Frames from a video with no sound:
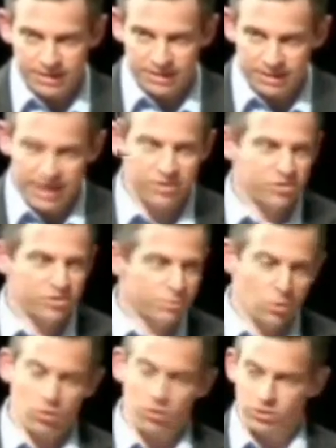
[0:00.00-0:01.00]

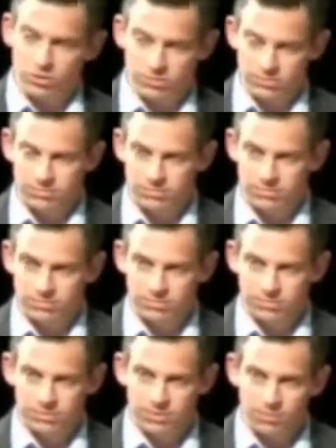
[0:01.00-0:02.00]
less moral
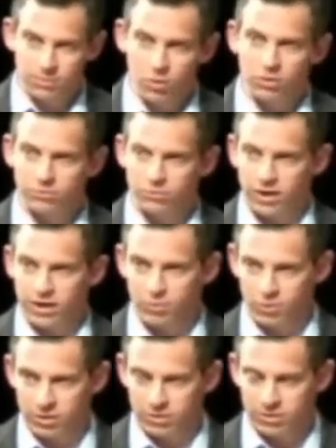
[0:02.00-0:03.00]

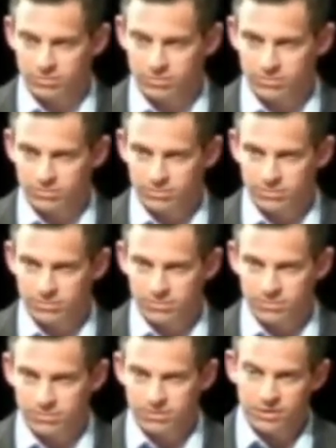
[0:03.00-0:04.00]
framework
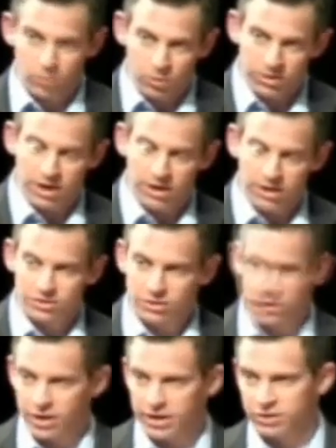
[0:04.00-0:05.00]
than the one
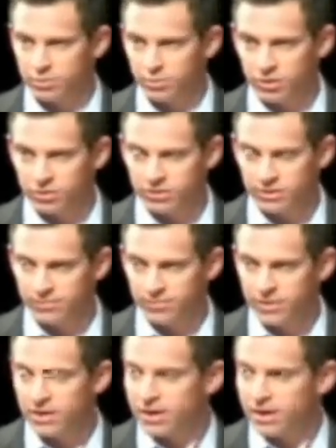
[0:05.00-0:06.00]
Dr. Craig is
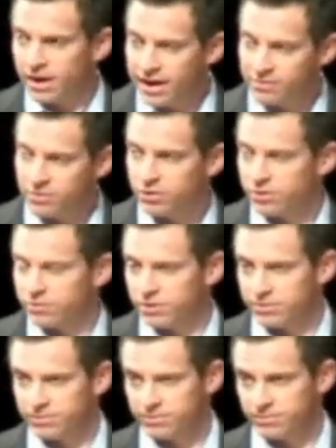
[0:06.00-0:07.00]
proposing, I haven't
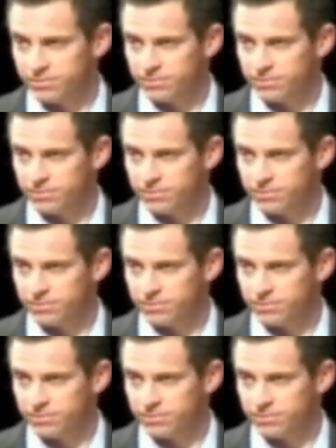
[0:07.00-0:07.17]
heard of it.